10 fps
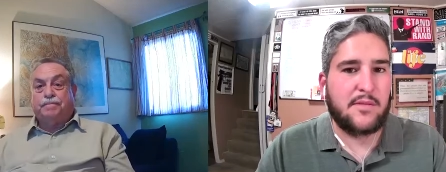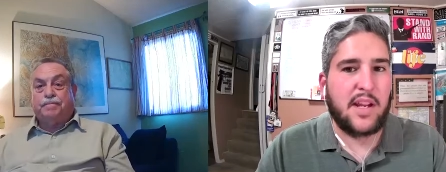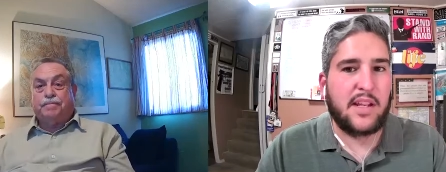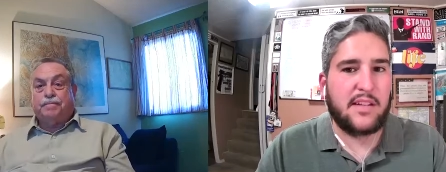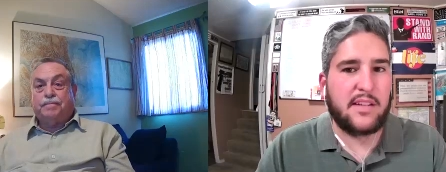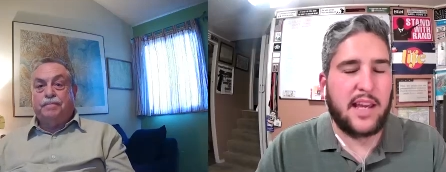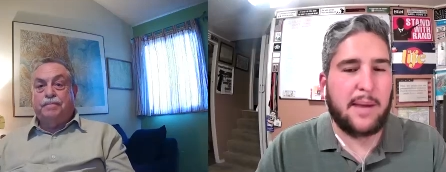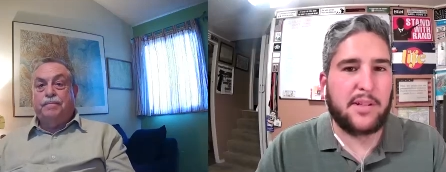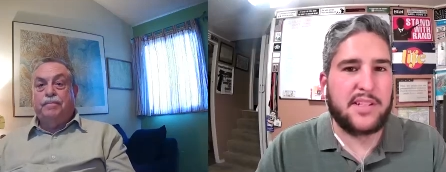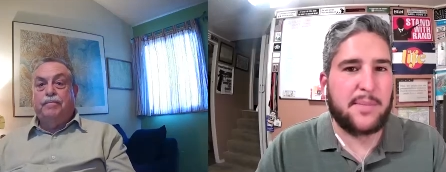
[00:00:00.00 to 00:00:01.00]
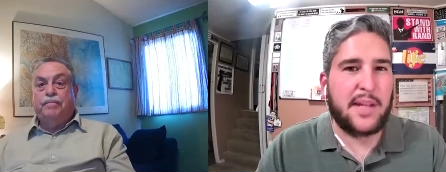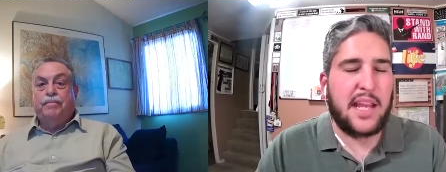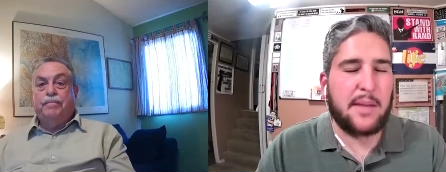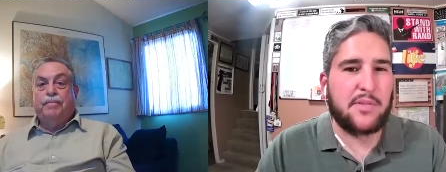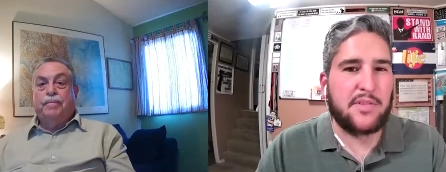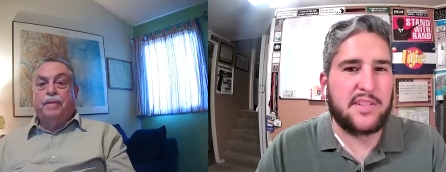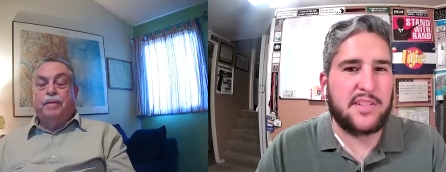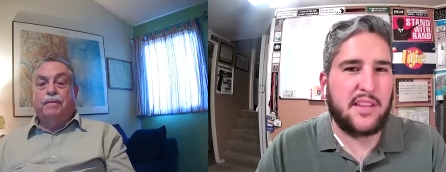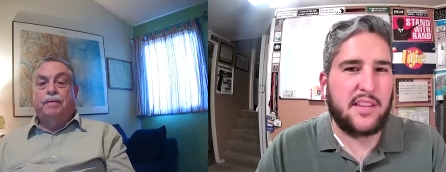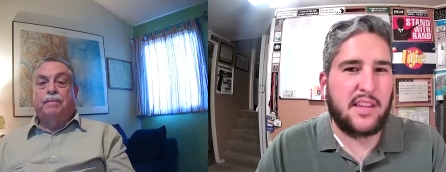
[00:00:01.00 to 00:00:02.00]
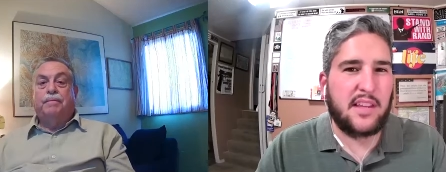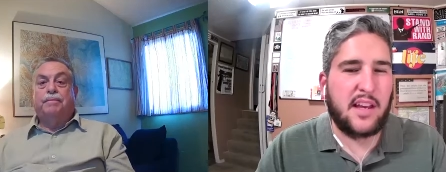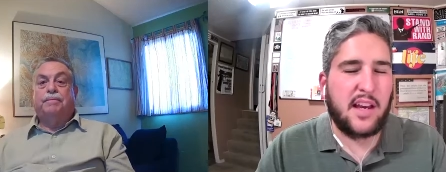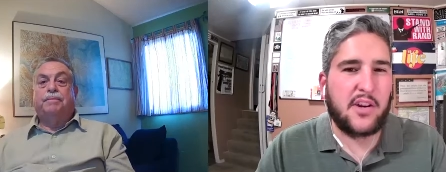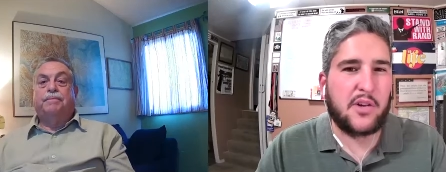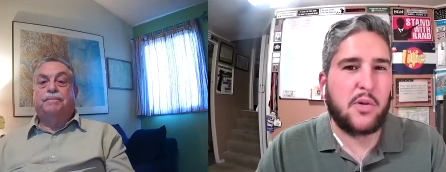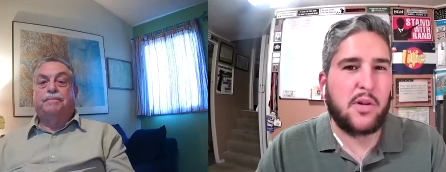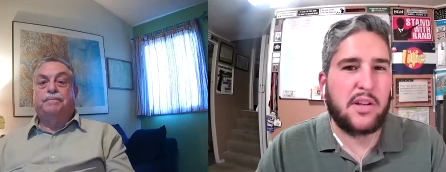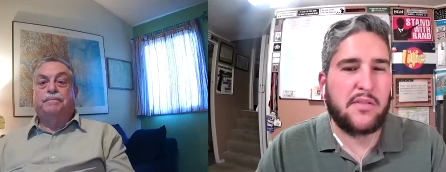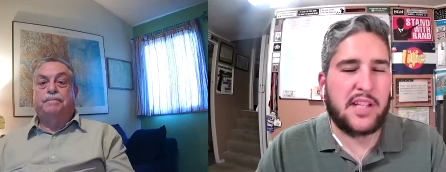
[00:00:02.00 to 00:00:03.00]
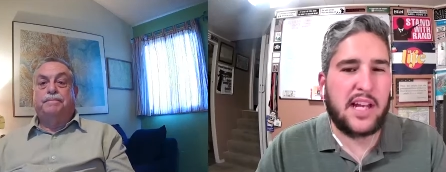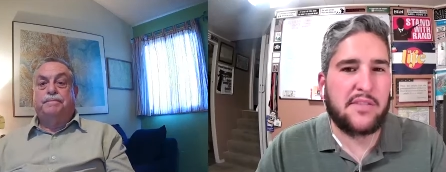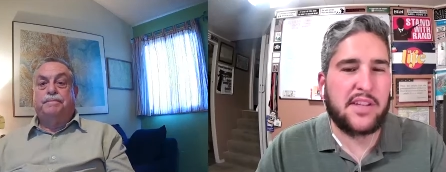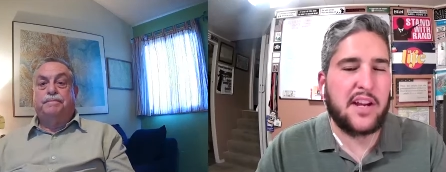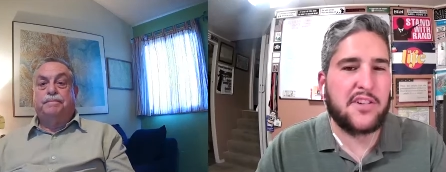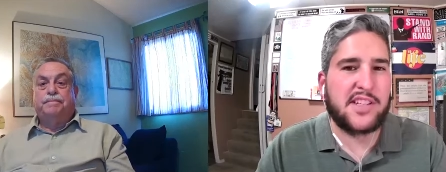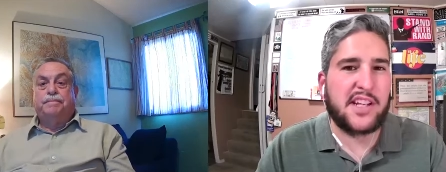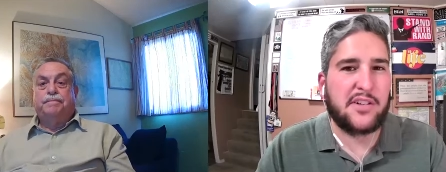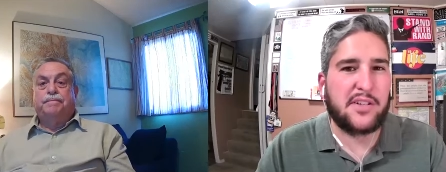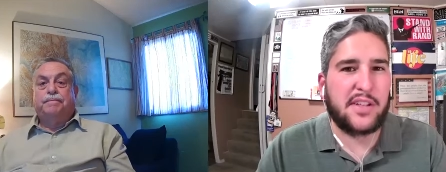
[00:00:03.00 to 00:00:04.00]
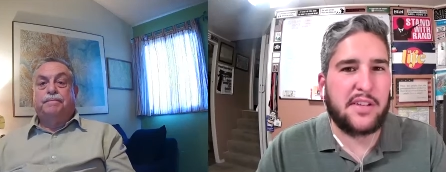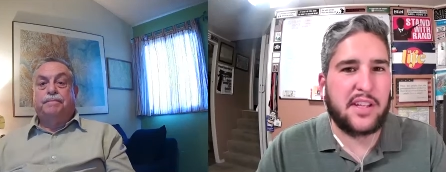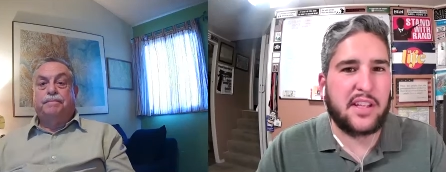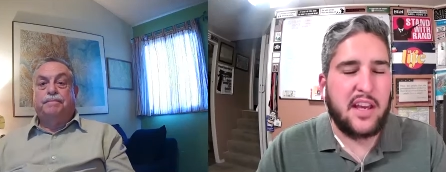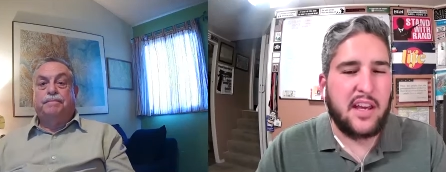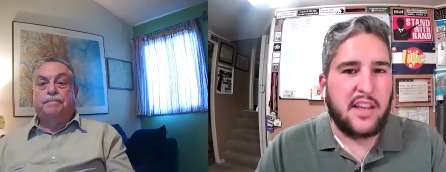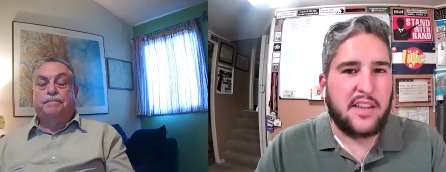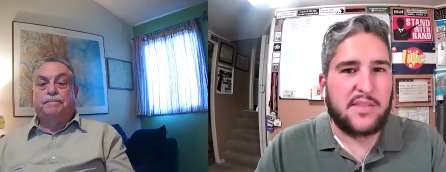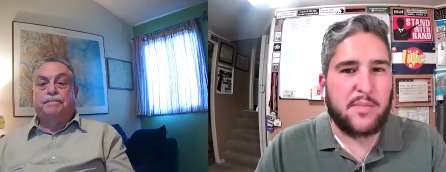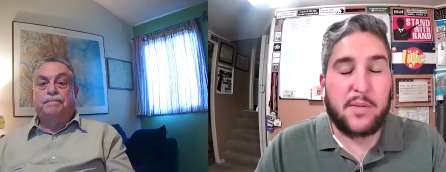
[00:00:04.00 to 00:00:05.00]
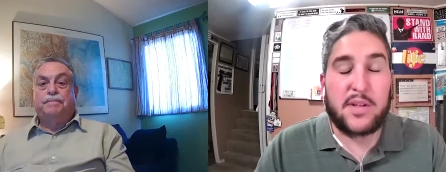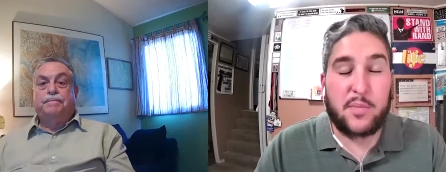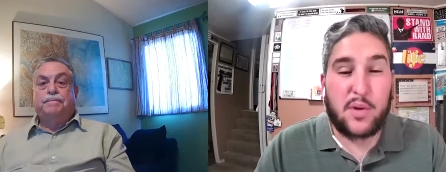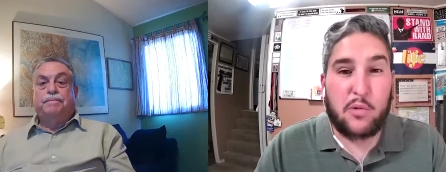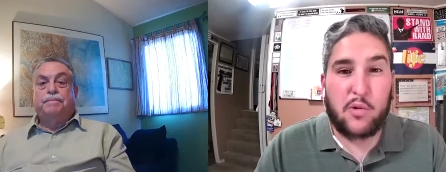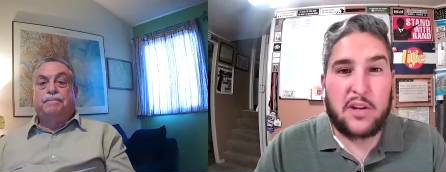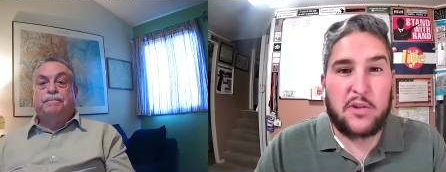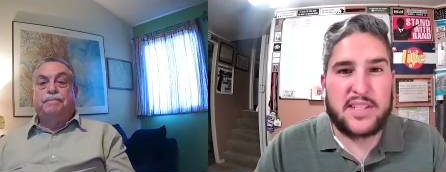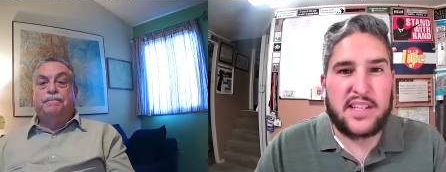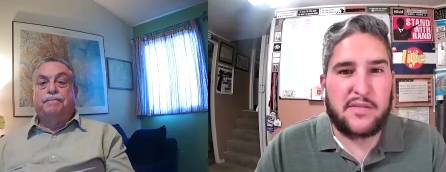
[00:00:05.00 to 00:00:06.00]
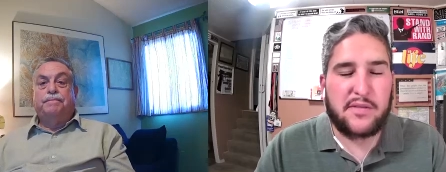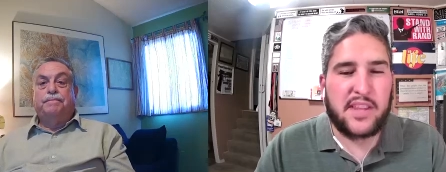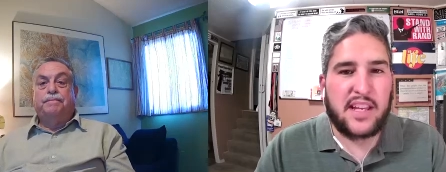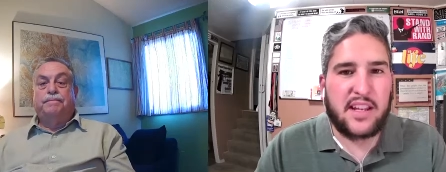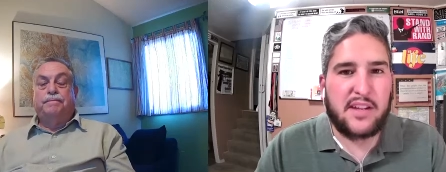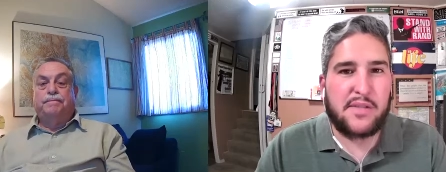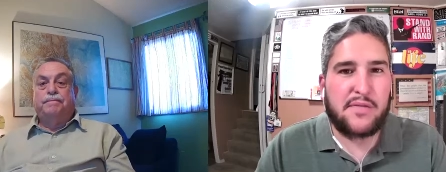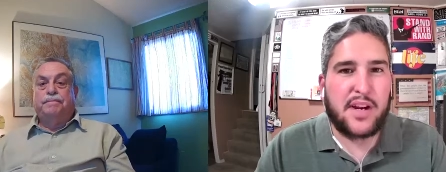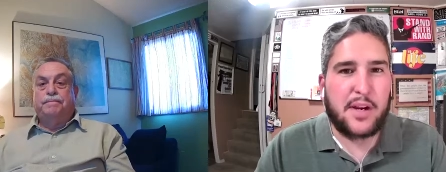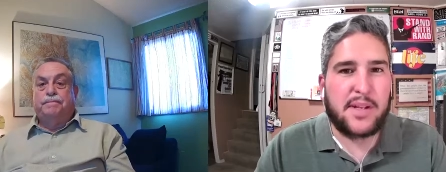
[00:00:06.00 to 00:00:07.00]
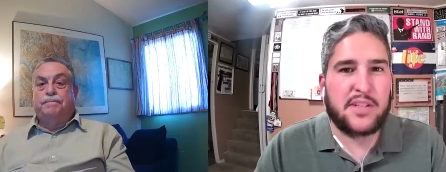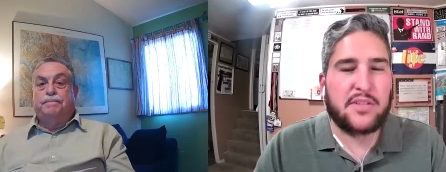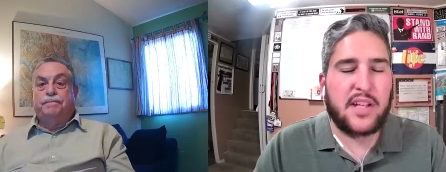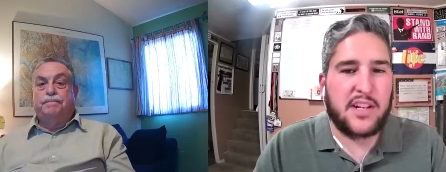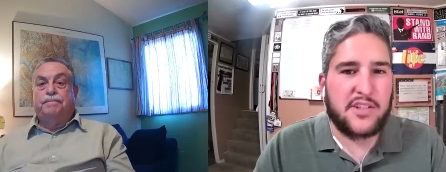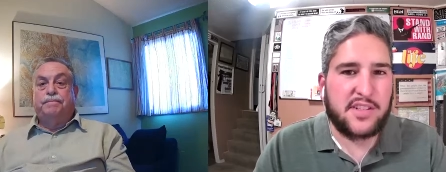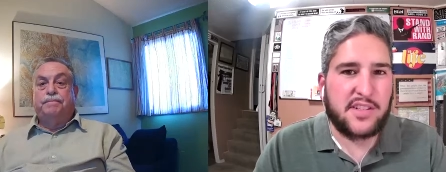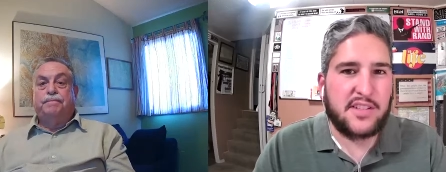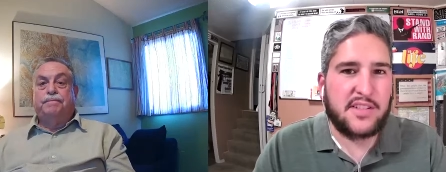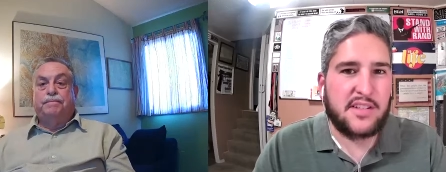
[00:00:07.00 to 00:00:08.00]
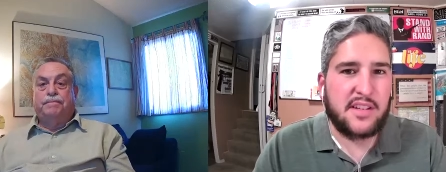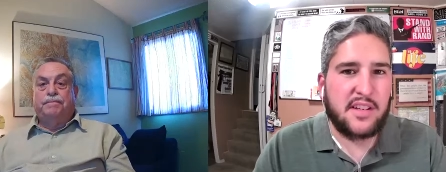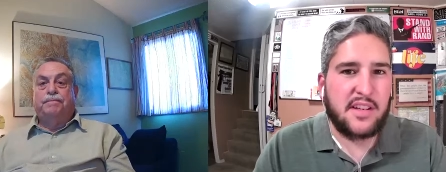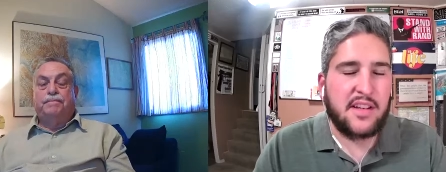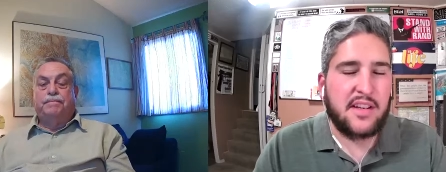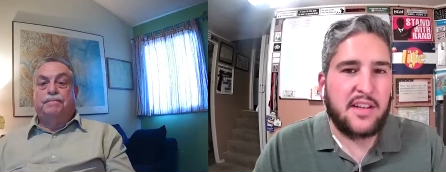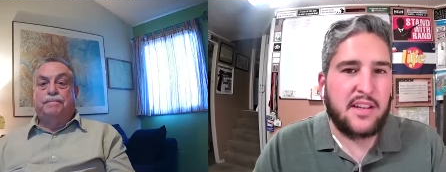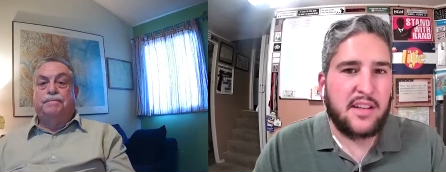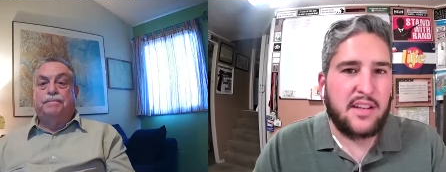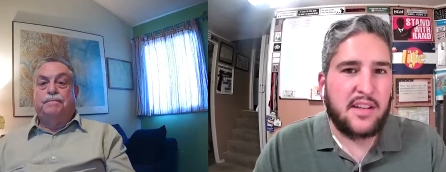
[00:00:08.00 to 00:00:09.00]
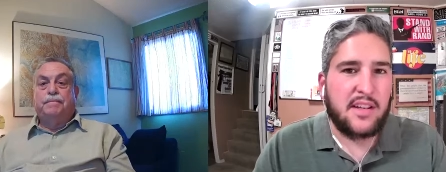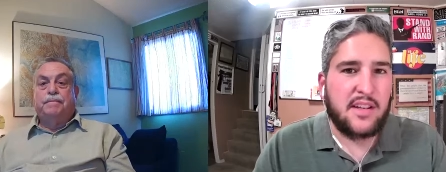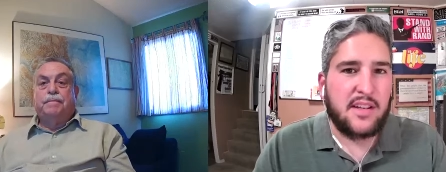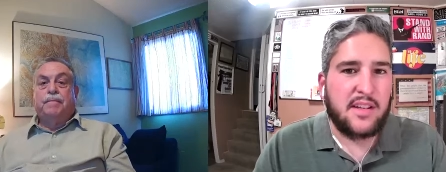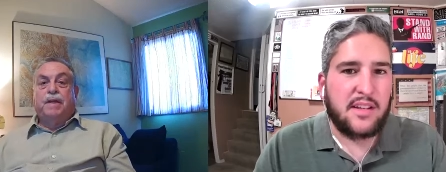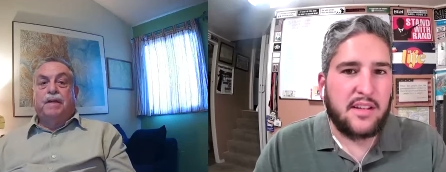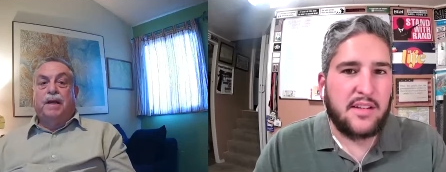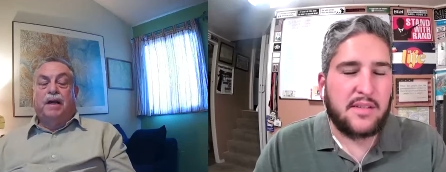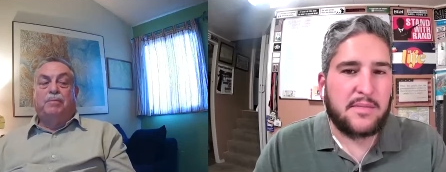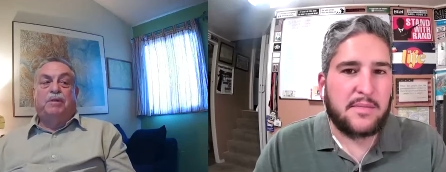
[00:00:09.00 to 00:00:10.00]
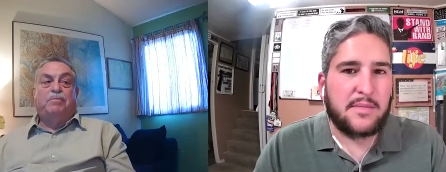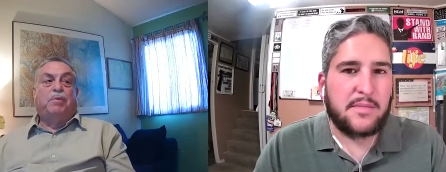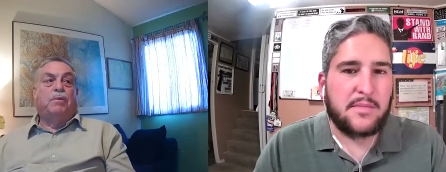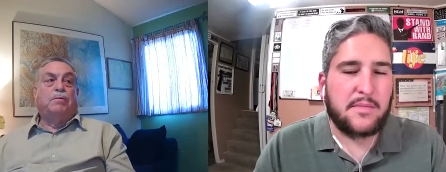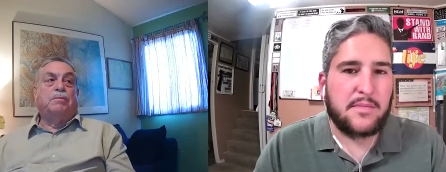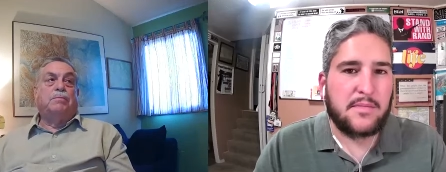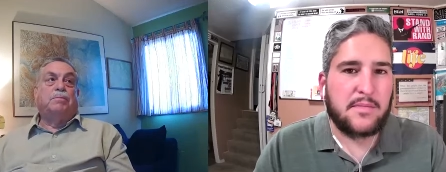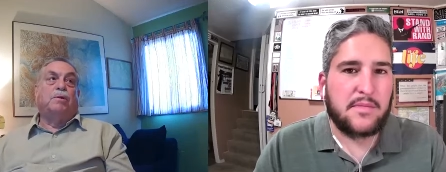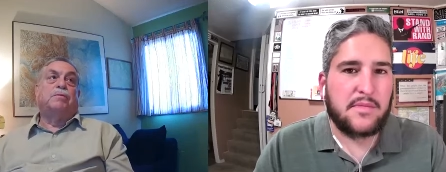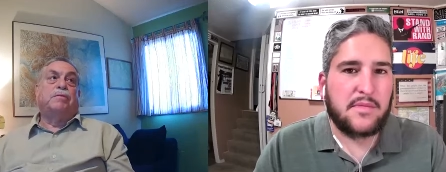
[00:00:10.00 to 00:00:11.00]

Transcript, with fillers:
Speaker 1: Right. And capitalism enables the higher quality of life, the higher standard of living. That's pretty much a prerequisite for that kind of environmental consciousness.
Speaker 2: Yeah, I mean Boulder Boulder